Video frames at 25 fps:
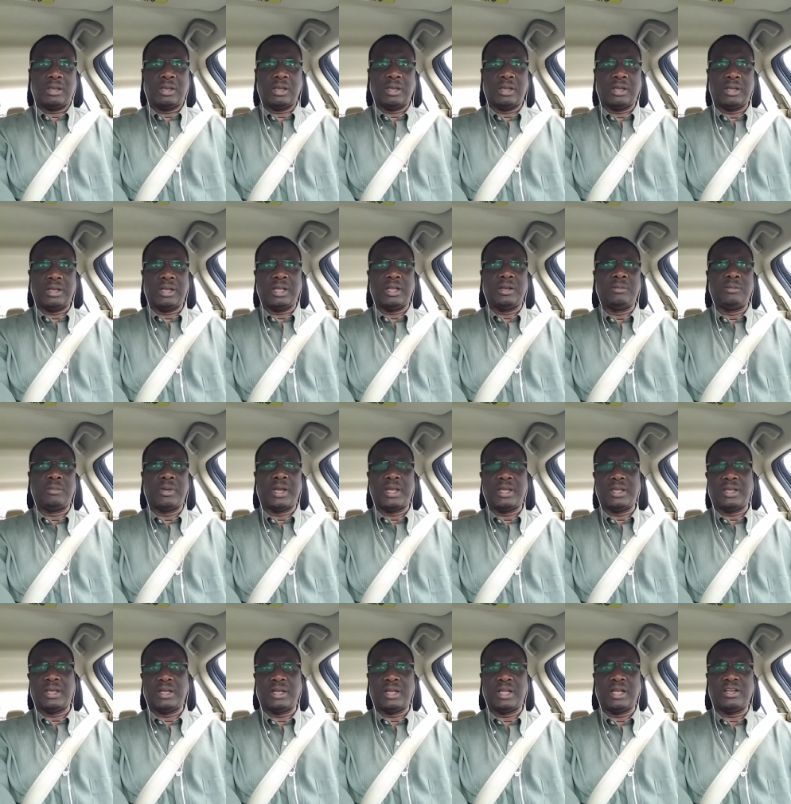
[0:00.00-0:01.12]
And then my
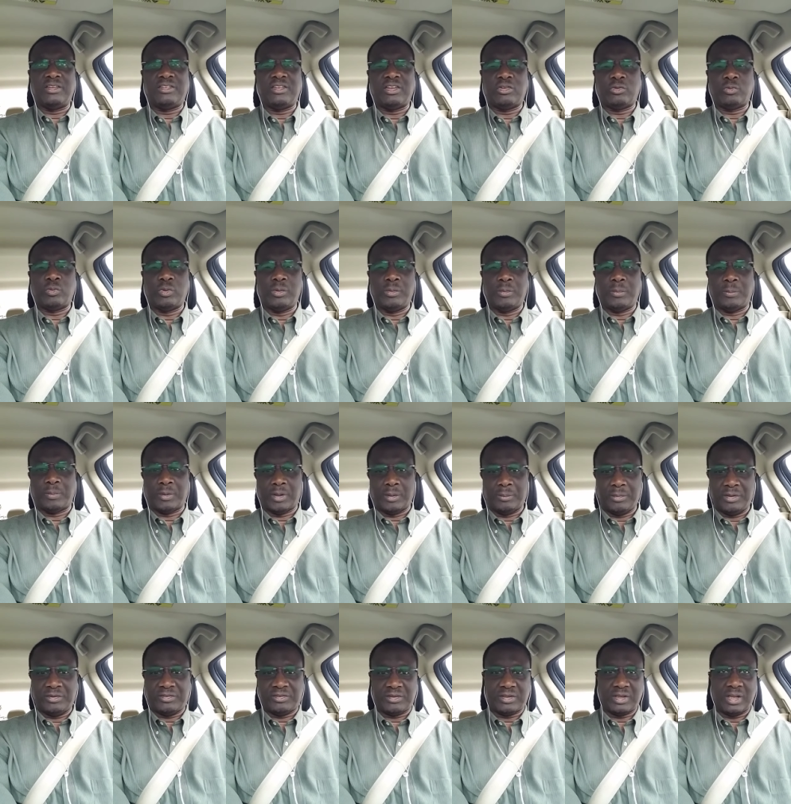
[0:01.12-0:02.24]
analysis will be
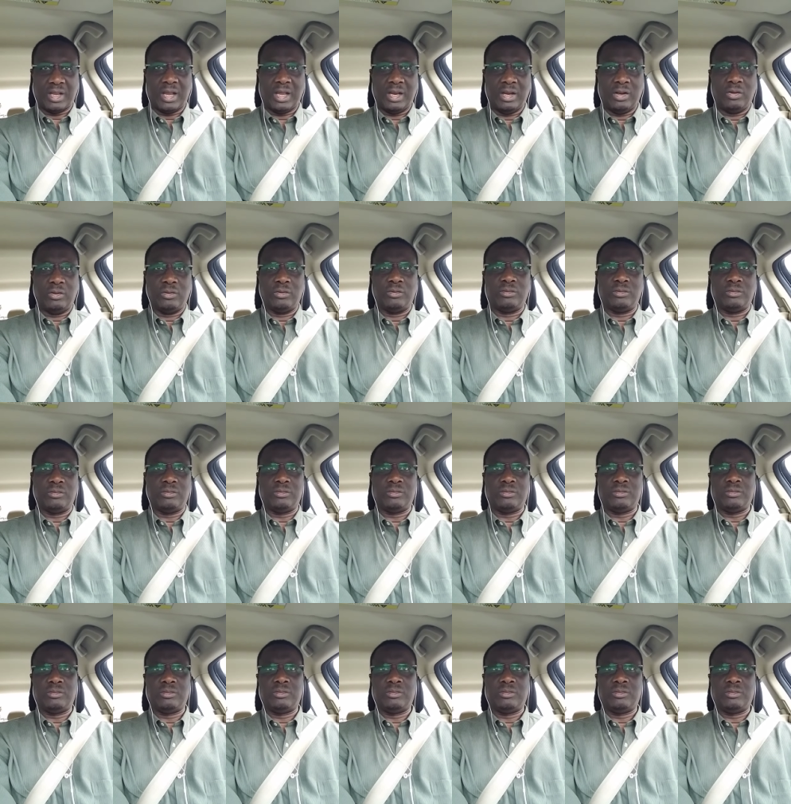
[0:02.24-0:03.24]
premised along